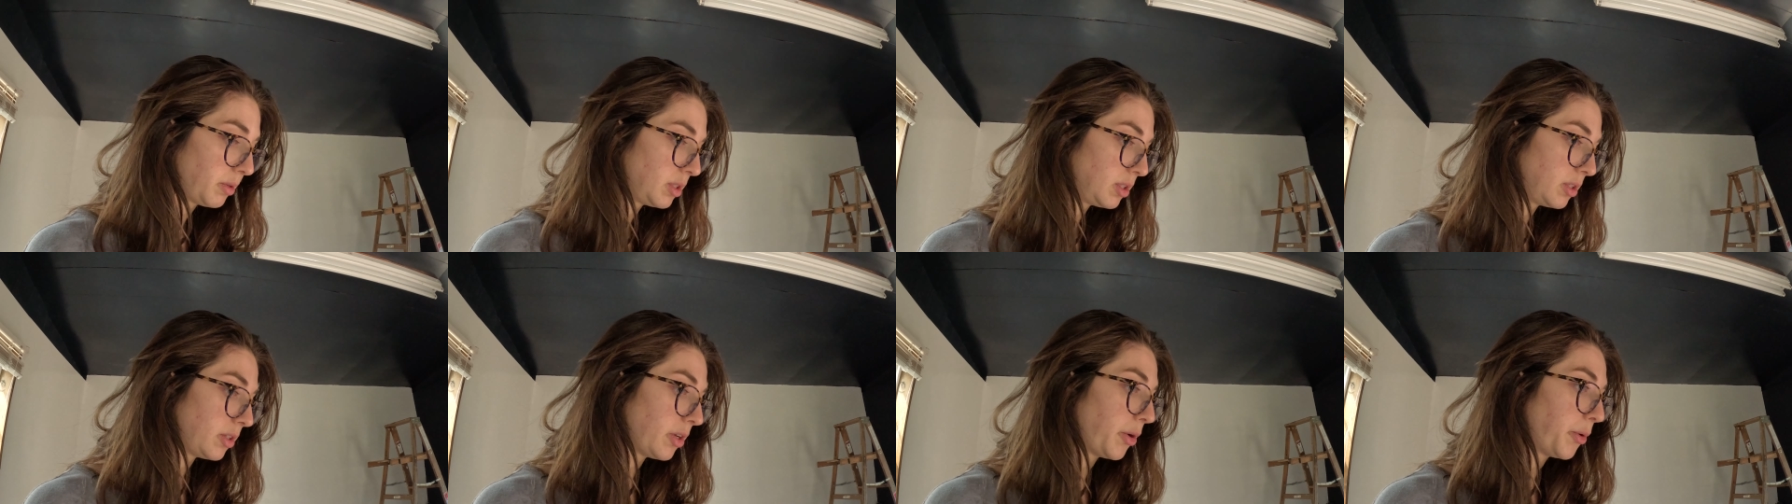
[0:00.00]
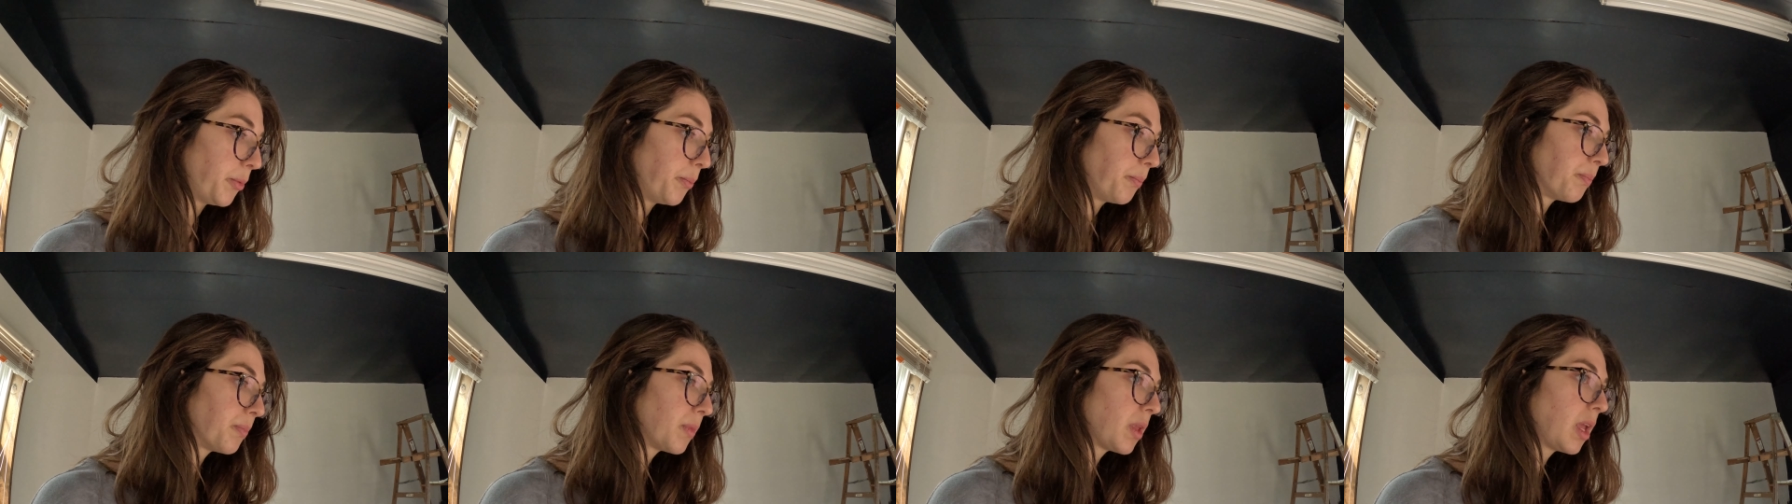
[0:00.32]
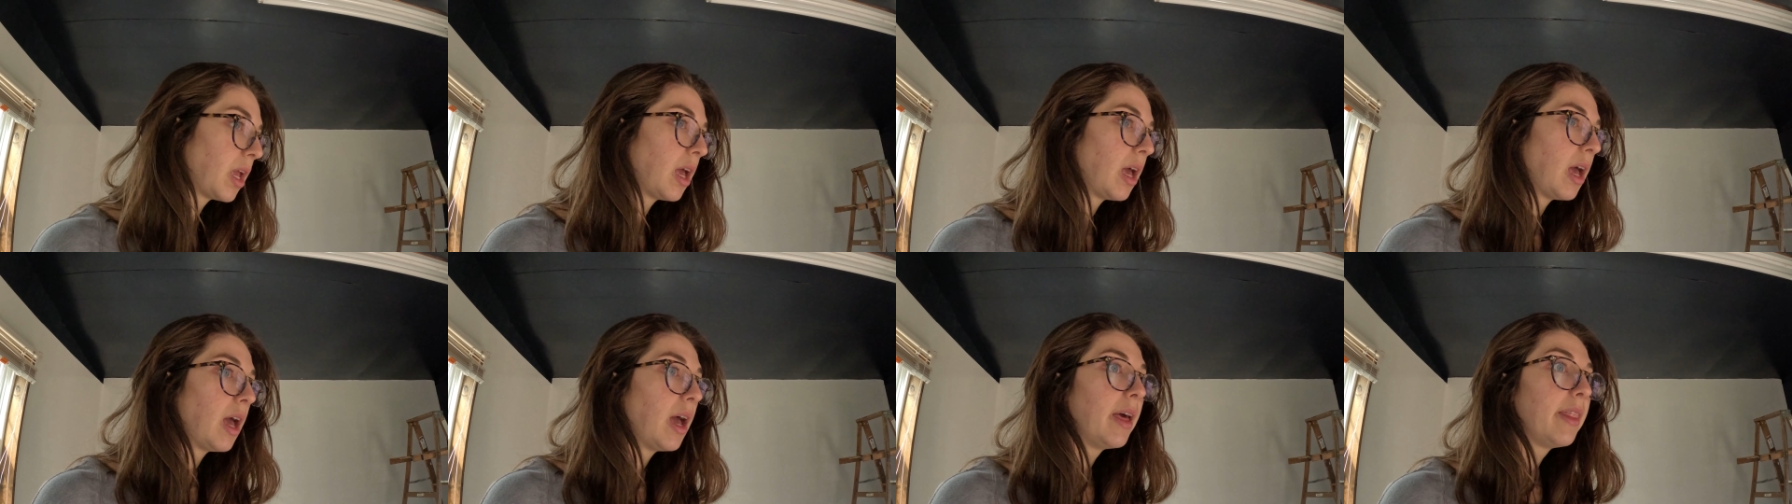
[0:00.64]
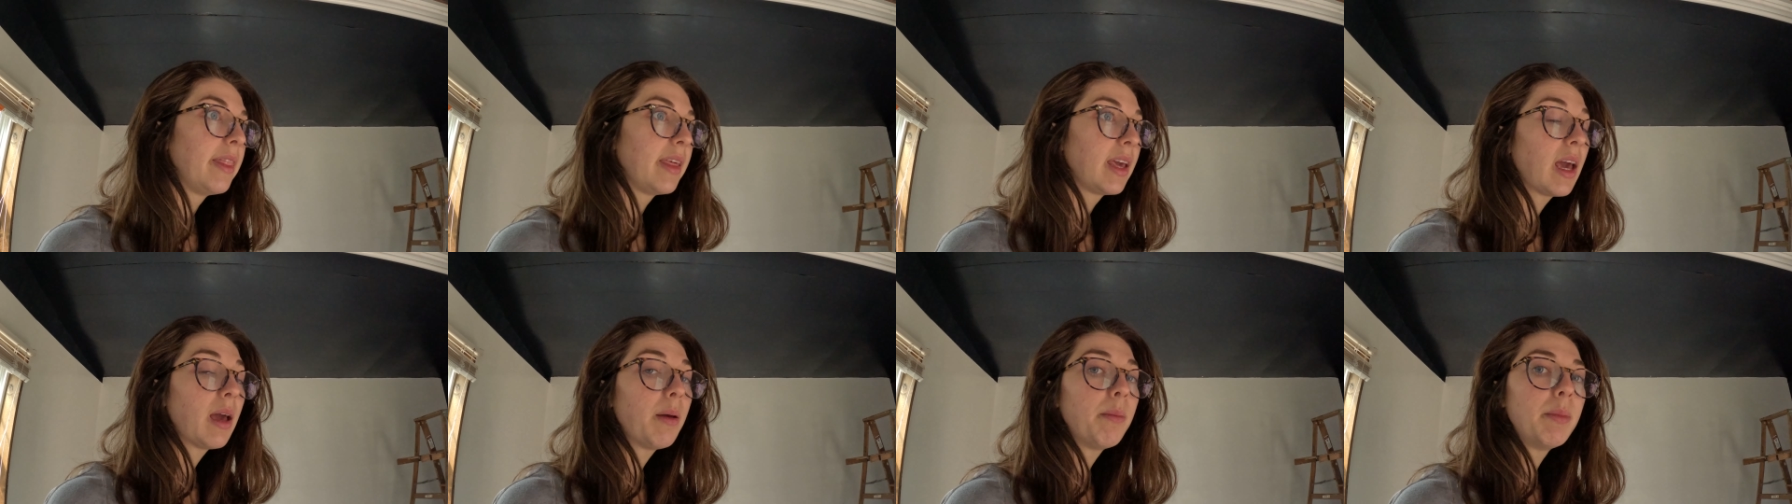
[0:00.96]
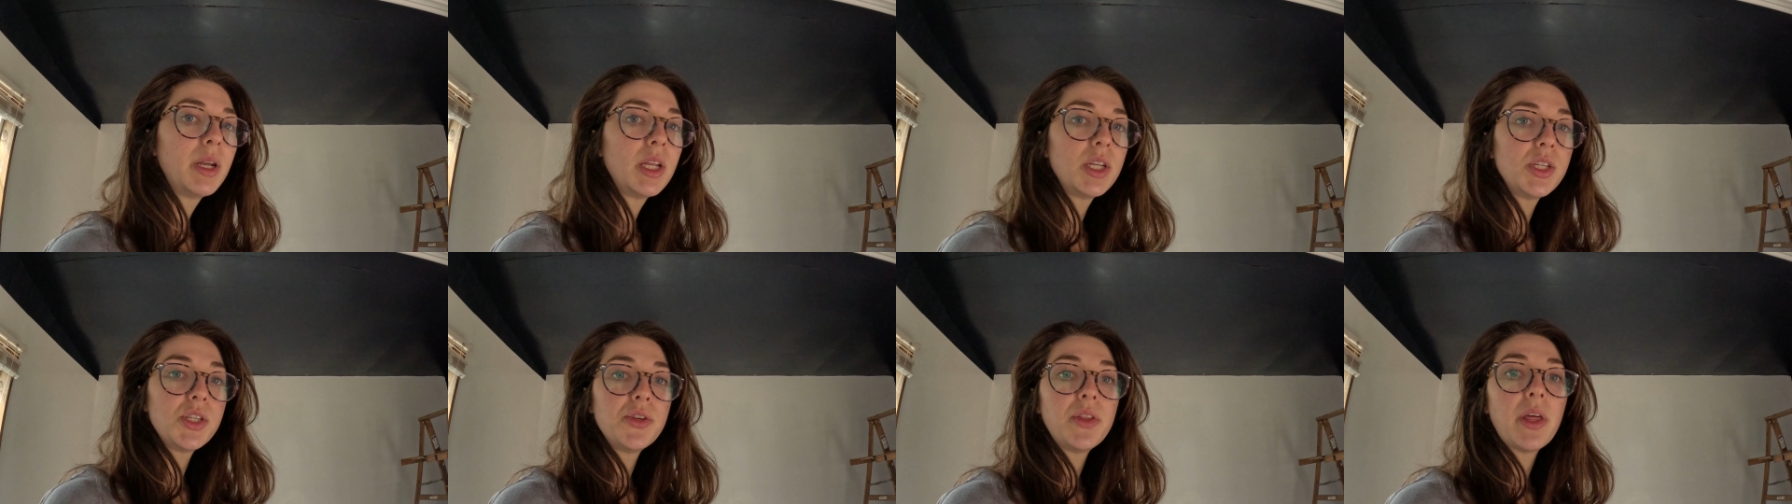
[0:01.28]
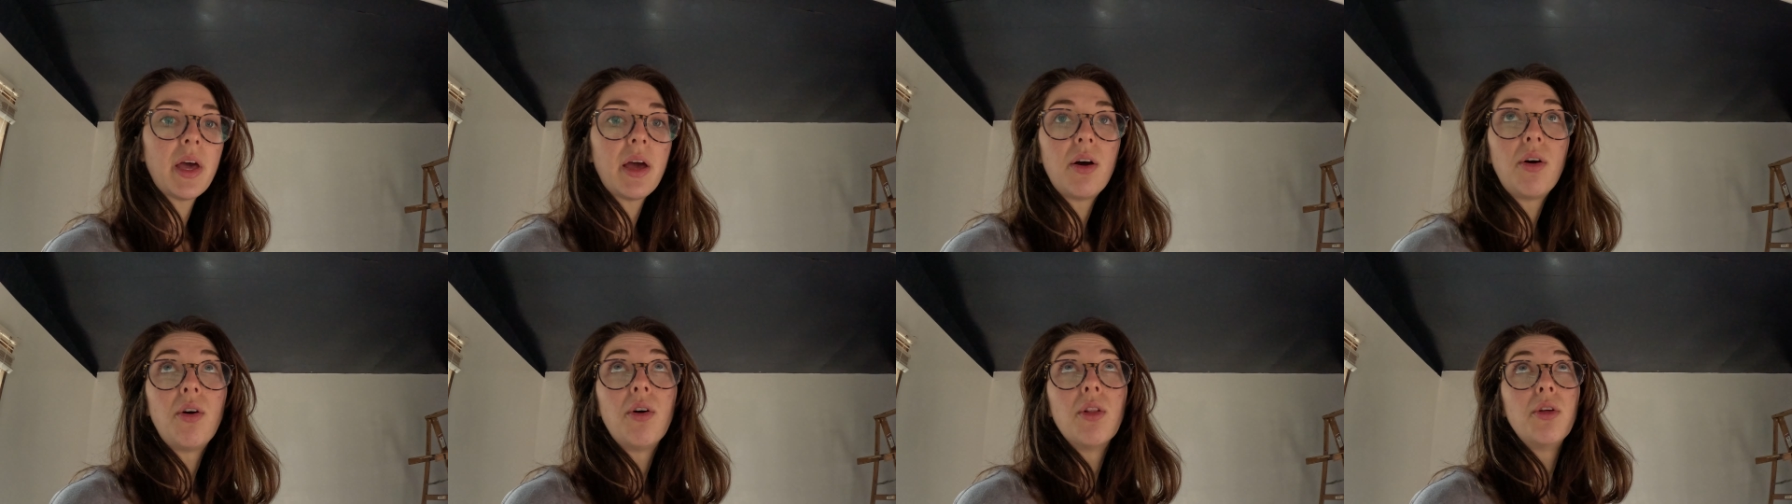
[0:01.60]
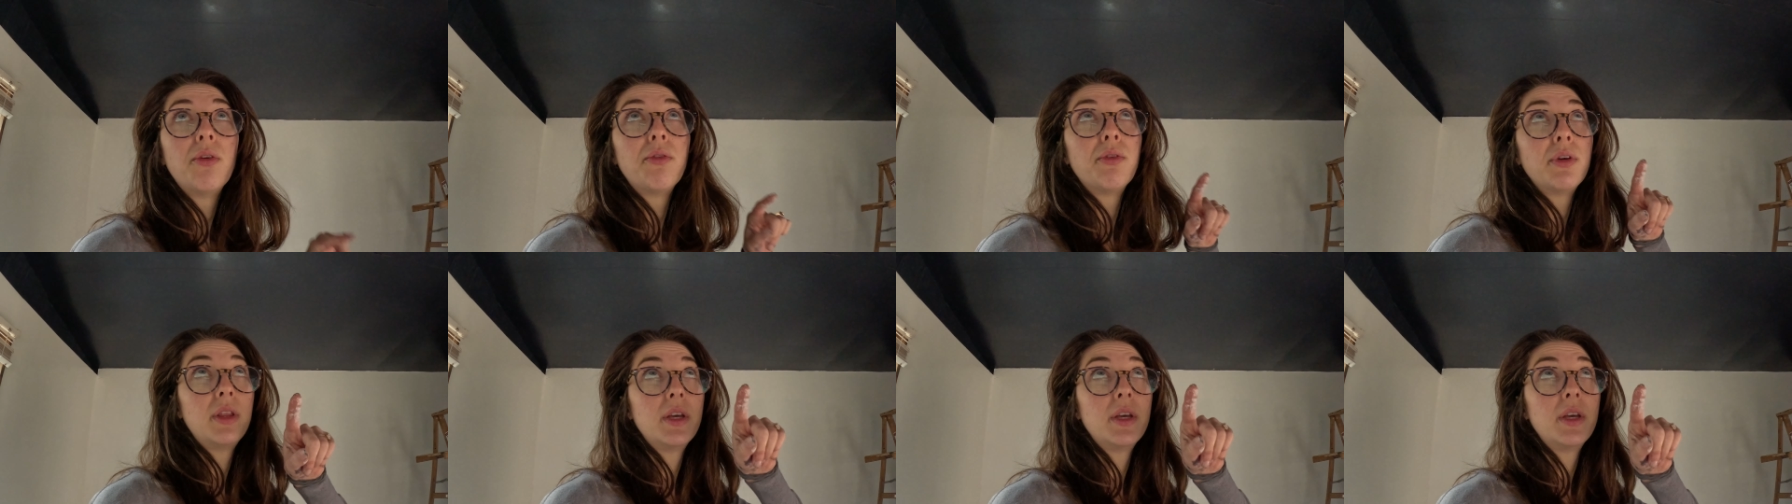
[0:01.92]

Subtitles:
So I think I'm gonna do that all over